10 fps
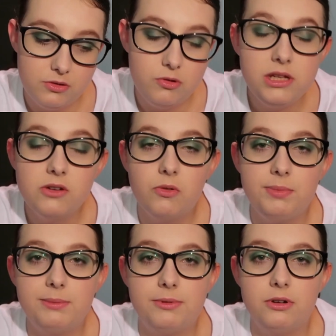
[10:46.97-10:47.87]
All the other
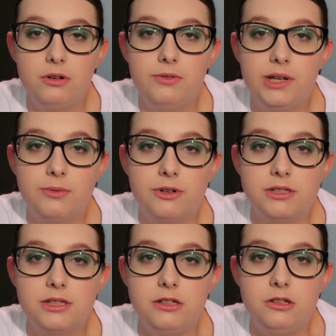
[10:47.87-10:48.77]
people who really wanted to
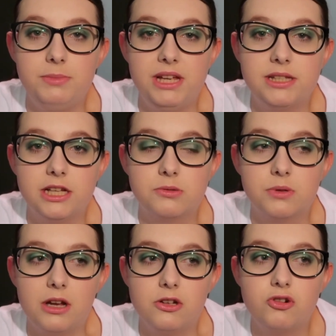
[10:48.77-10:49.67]
see You Me at 6 were
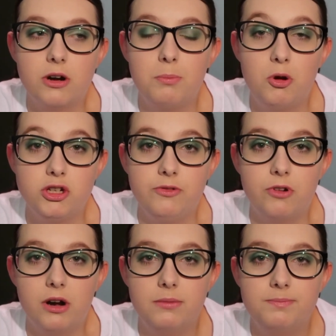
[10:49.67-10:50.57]
like trying to push in
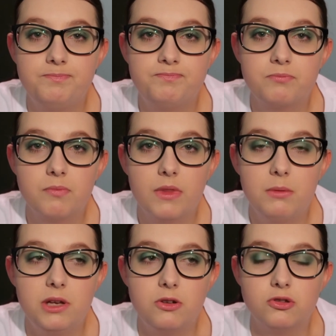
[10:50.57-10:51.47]
front
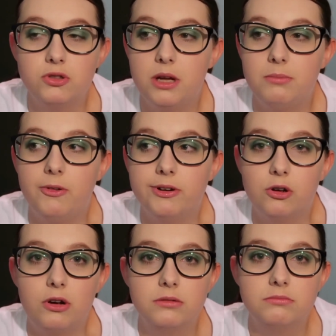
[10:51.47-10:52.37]
because all time low had
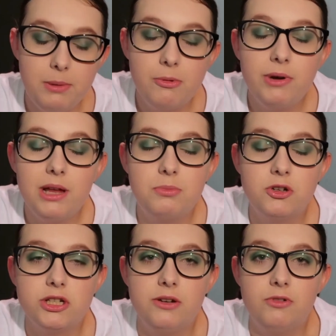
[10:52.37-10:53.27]
gone. People were like
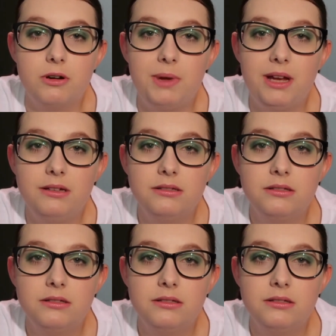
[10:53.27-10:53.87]
pushing in front of me